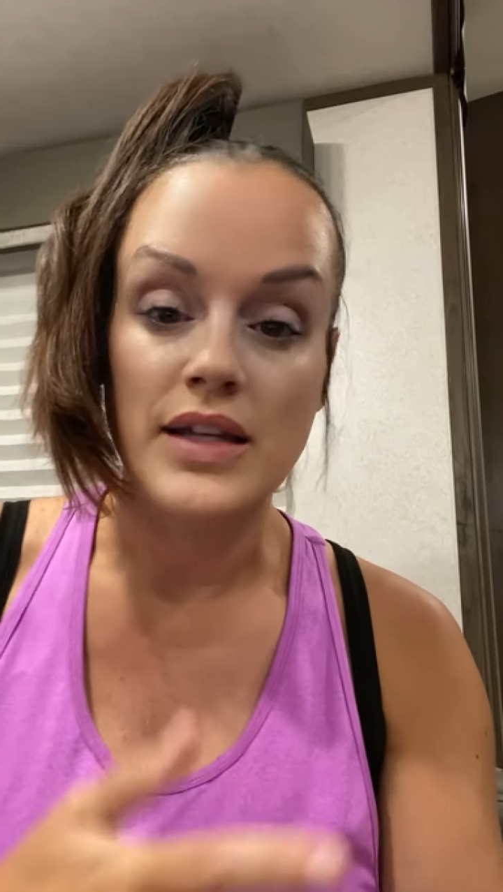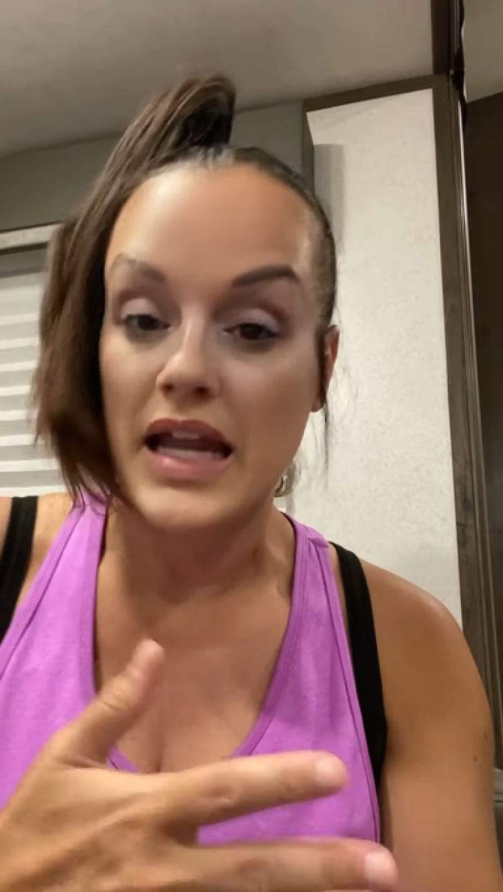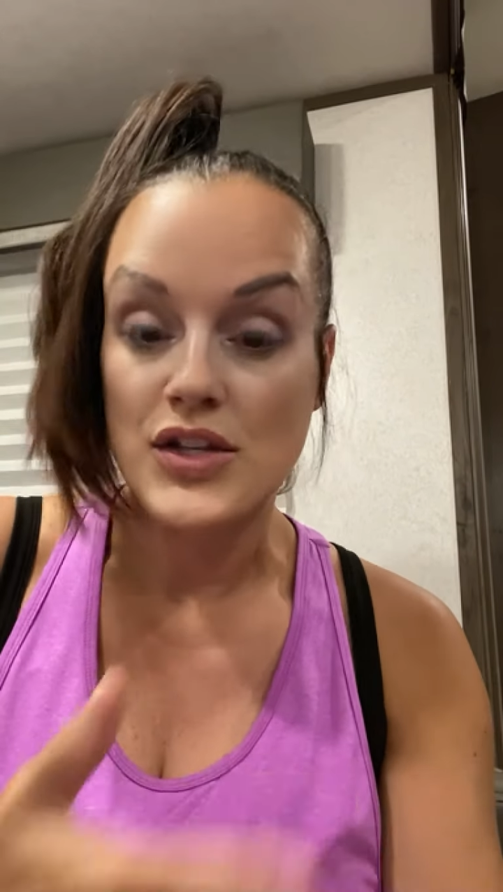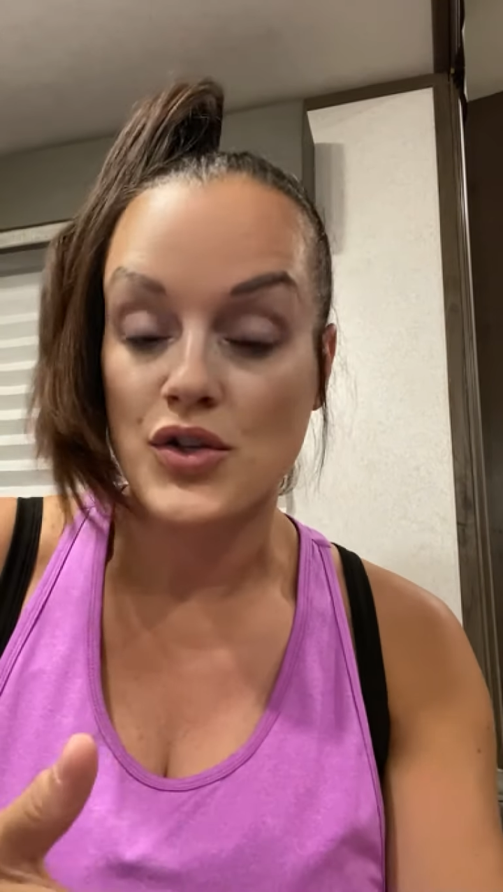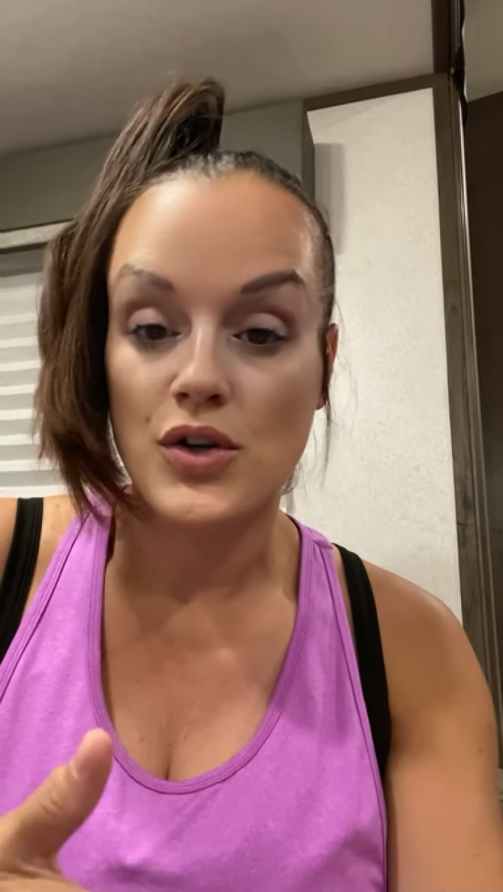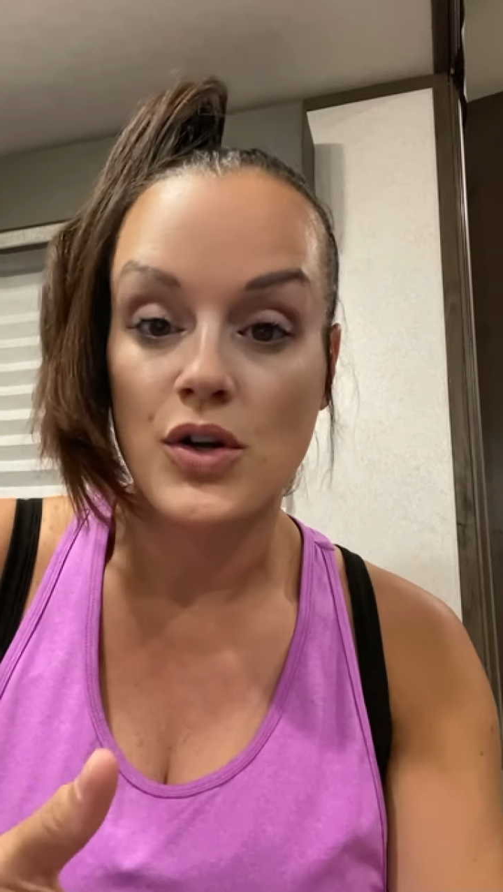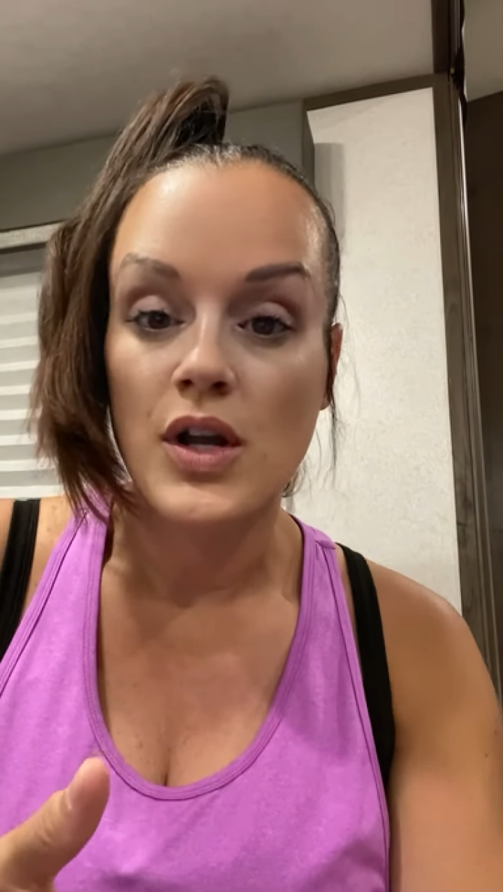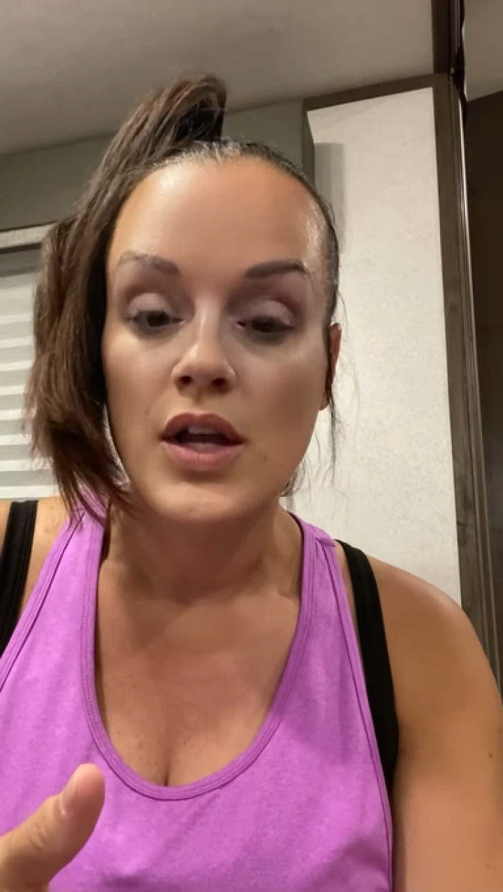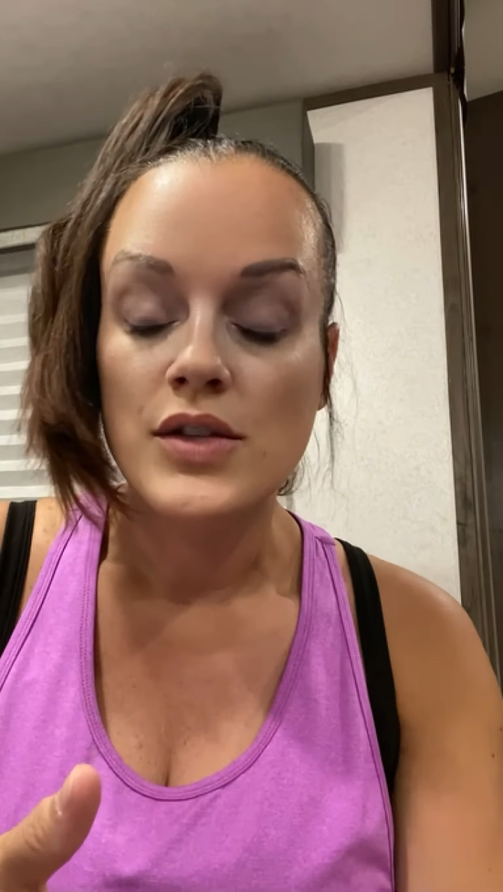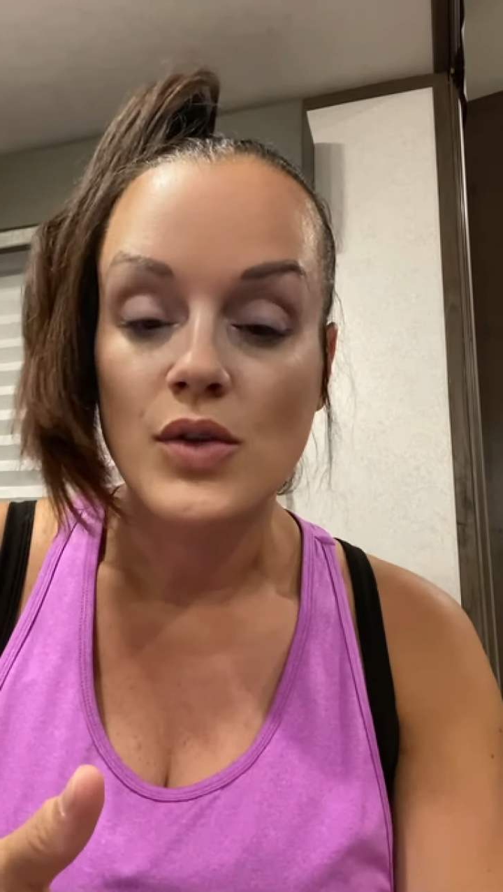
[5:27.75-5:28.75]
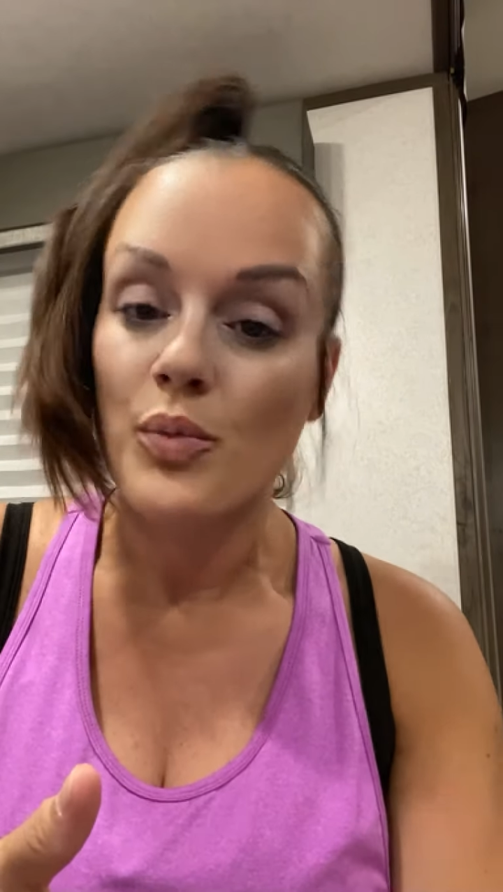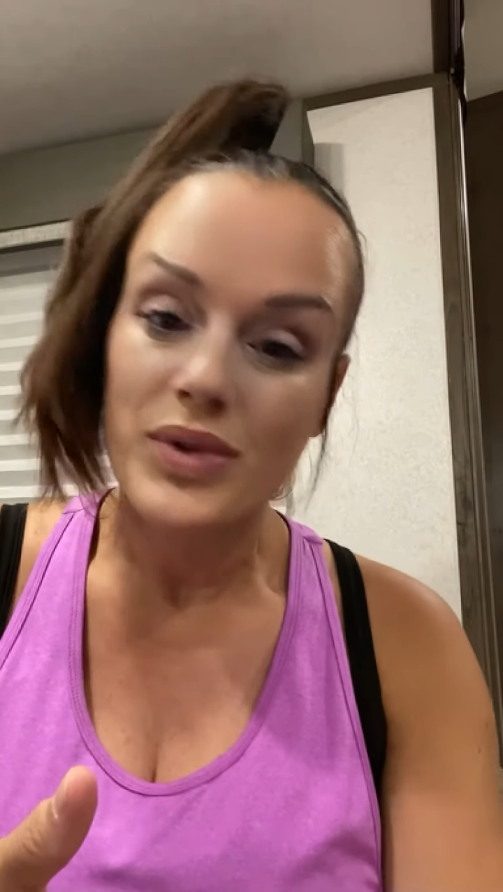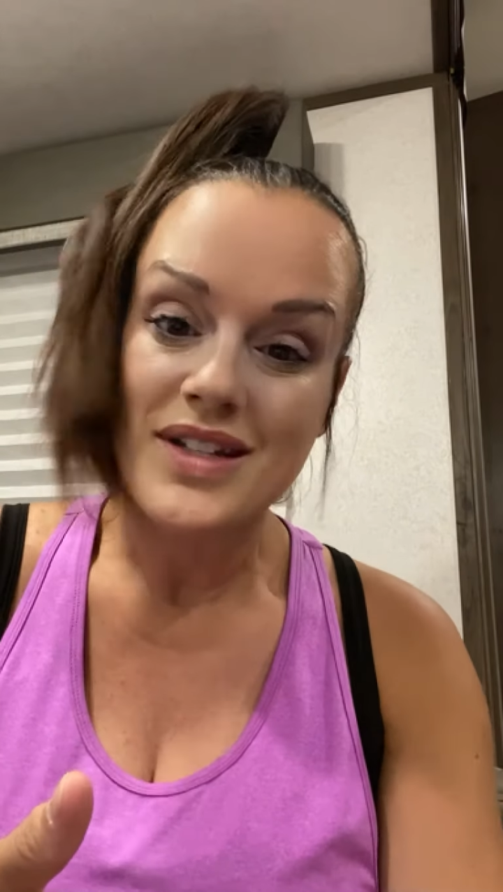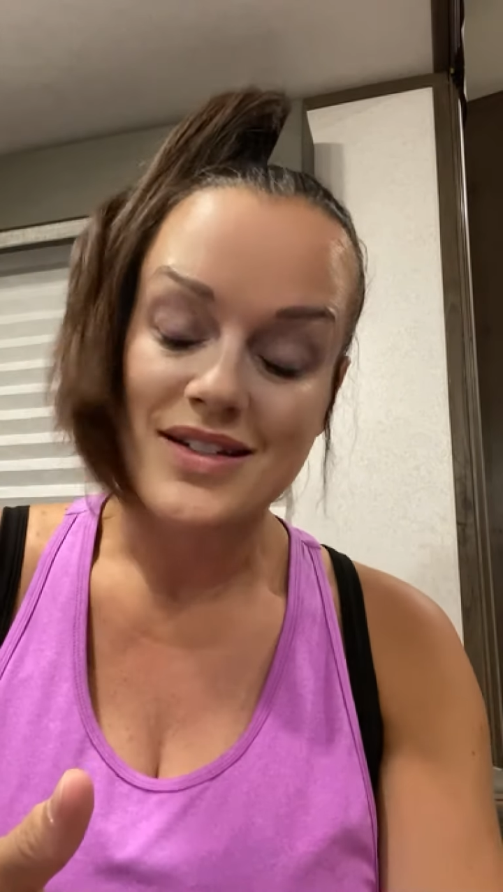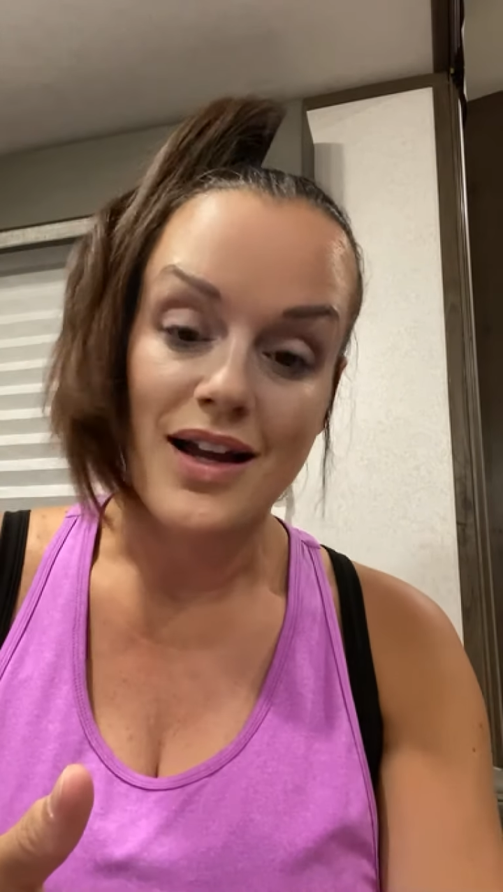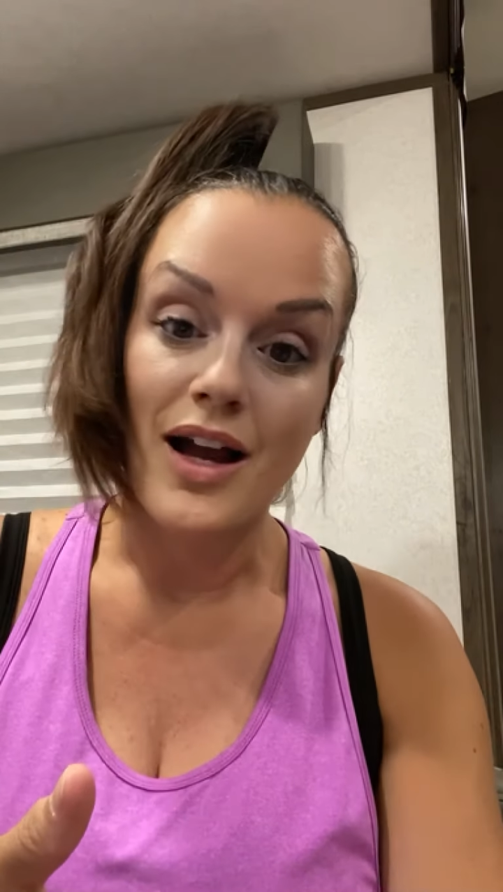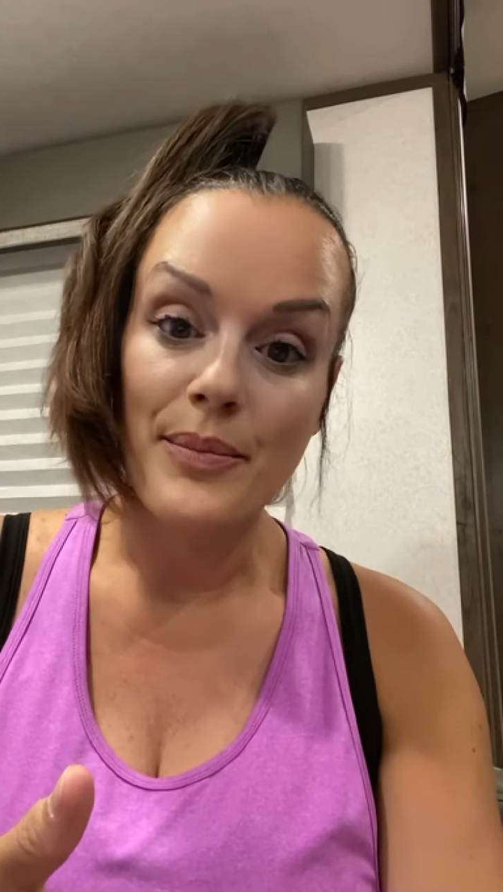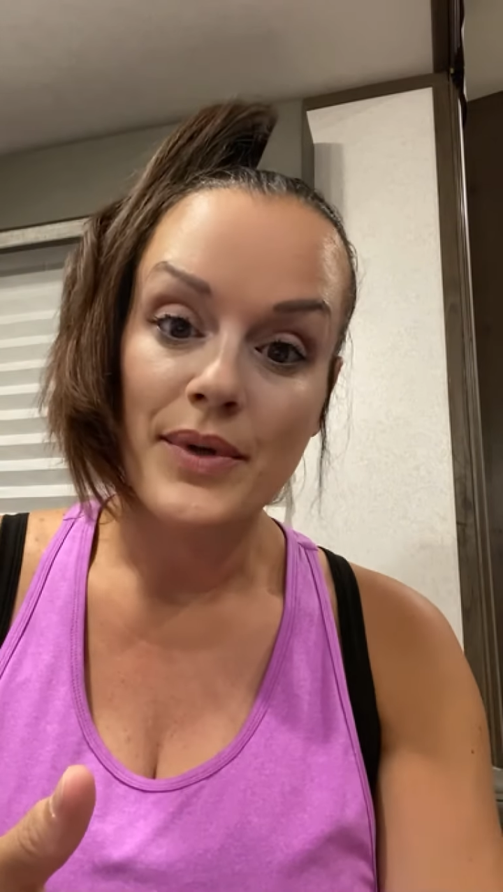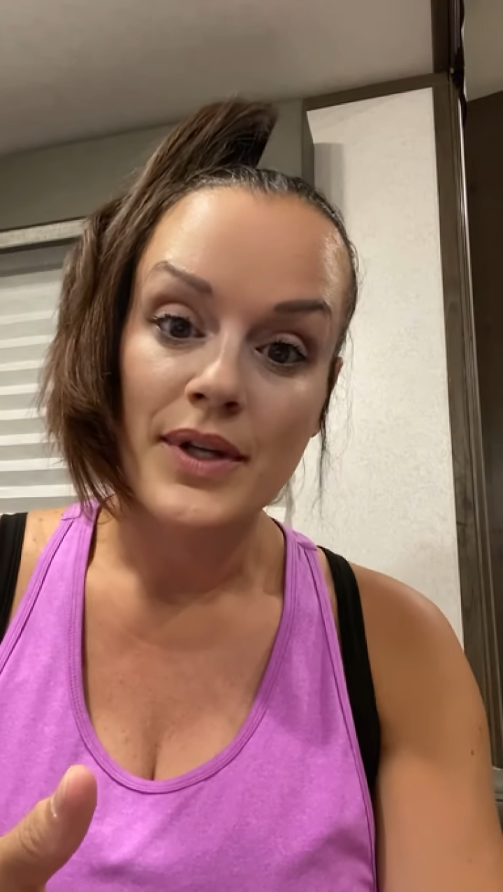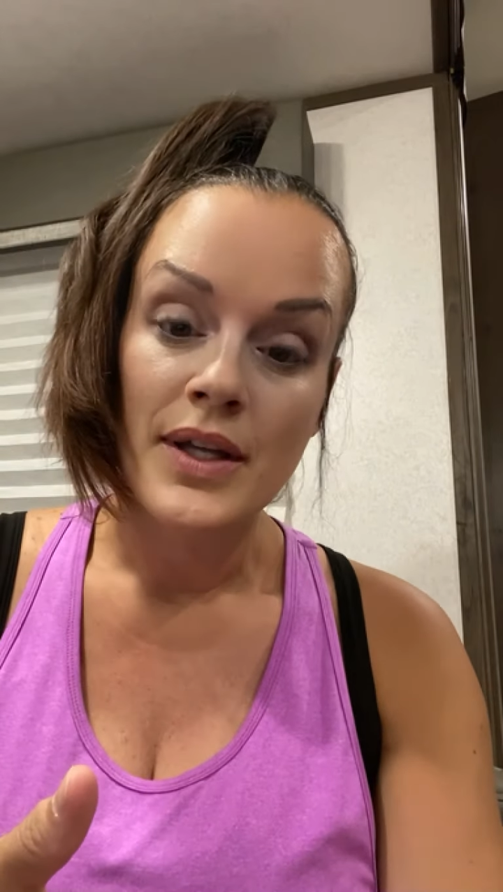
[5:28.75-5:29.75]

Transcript: nature. So please stop.